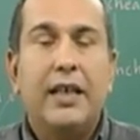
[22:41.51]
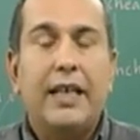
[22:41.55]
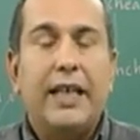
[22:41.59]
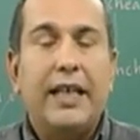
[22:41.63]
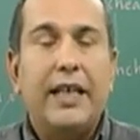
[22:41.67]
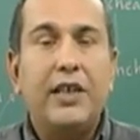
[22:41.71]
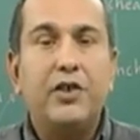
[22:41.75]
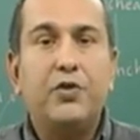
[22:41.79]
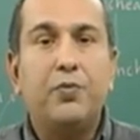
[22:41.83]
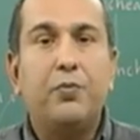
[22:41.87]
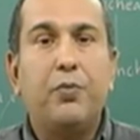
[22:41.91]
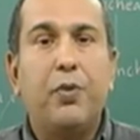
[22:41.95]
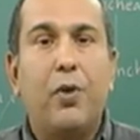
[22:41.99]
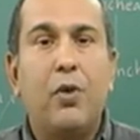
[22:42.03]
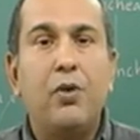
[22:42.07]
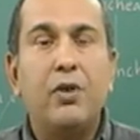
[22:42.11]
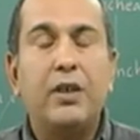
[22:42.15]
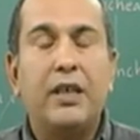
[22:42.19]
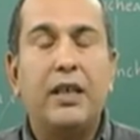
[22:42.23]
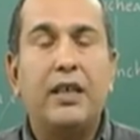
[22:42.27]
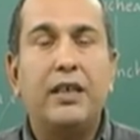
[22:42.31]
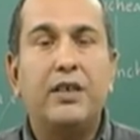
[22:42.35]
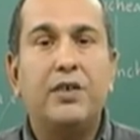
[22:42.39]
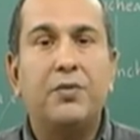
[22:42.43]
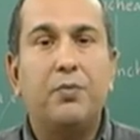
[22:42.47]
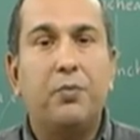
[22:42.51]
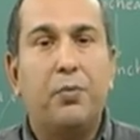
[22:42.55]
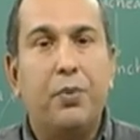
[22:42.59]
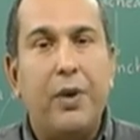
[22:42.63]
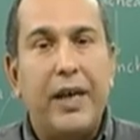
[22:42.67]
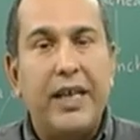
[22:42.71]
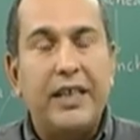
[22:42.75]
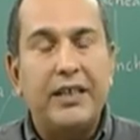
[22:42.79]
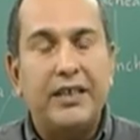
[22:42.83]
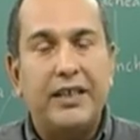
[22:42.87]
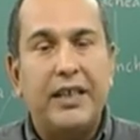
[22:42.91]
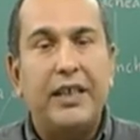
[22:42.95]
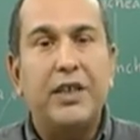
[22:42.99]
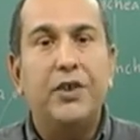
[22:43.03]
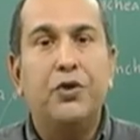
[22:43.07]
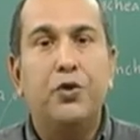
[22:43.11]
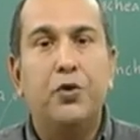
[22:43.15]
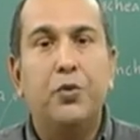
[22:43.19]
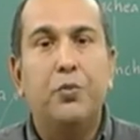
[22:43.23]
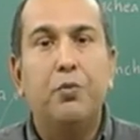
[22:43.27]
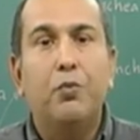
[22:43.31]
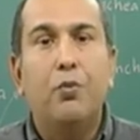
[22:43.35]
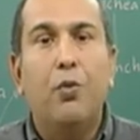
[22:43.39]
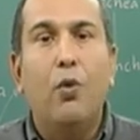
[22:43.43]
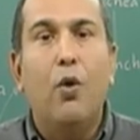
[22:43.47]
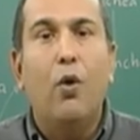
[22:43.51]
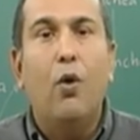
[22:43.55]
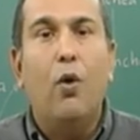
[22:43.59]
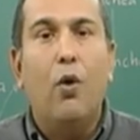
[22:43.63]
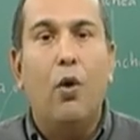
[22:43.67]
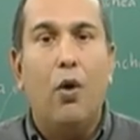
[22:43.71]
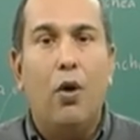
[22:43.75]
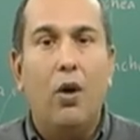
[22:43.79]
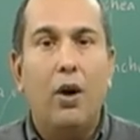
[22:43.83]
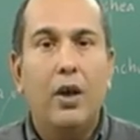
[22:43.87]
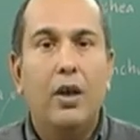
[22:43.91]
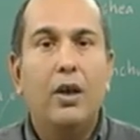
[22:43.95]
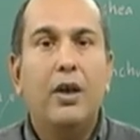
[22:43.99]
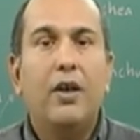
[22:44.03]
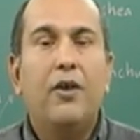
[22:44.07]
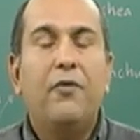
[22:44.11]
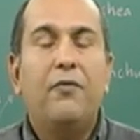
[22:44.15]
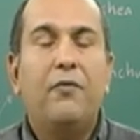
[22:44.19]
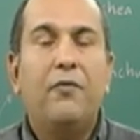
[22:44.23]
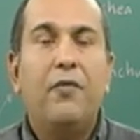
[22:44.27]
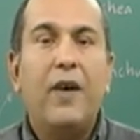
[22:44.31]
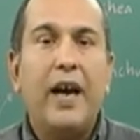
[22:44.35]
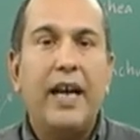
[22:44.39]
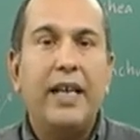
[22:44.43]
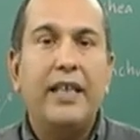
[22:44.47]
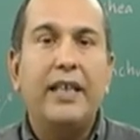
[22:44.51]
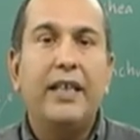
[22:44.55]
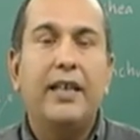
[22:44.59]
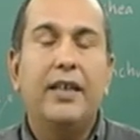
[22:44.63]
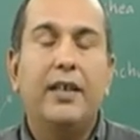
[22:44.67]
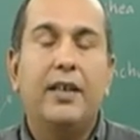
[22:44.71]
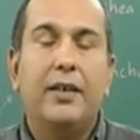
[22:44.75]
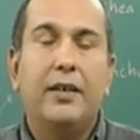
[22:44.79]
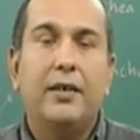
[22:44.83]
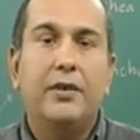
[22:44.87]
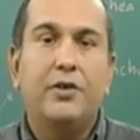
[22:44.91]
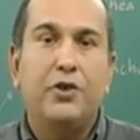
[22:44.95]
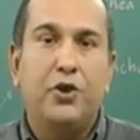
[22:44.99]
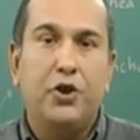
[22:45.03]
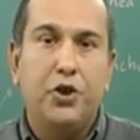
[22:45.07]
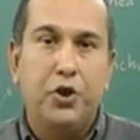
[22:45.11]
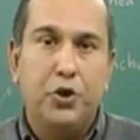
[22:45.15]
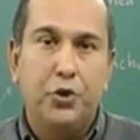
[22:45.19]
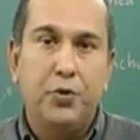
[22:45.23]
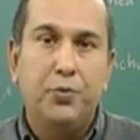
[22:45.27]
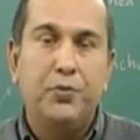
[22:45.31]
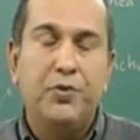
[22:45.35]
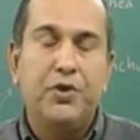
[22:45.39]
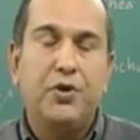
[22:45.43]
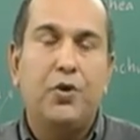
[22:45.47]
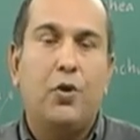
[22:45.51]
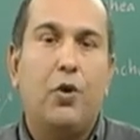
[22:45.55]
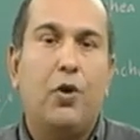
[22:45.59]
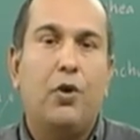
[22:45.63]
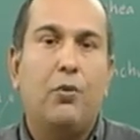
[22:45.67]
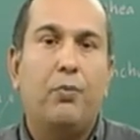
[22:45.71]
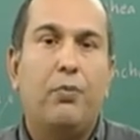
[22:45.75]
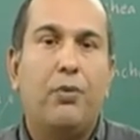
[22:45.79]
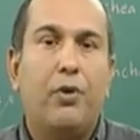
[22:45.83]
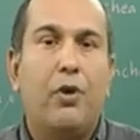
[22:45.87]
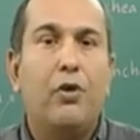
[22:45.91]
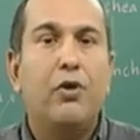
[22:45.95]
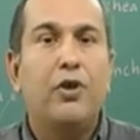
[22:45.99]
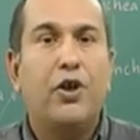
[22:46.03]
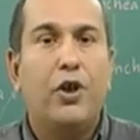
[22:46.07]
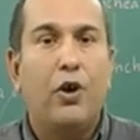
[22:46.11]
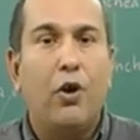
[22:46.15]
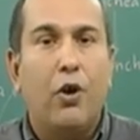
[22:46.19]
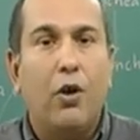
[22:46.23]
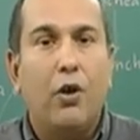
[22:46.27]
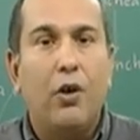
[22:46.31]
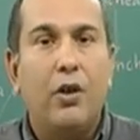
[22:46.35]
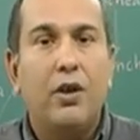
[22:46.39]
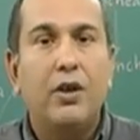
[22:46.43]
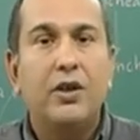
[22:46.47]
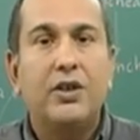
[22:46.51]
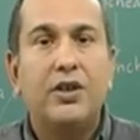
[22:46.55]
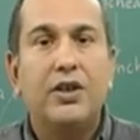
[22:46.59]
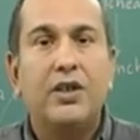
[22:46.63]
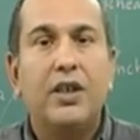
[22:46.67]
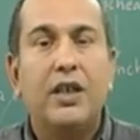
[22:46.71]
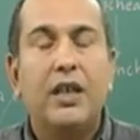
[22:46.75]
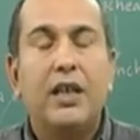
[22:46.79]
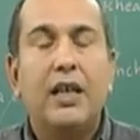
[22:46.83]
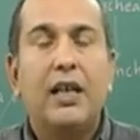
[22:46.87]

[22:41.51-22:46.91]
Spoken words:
Each bronchus breaks into more finer tubes called bronchioles,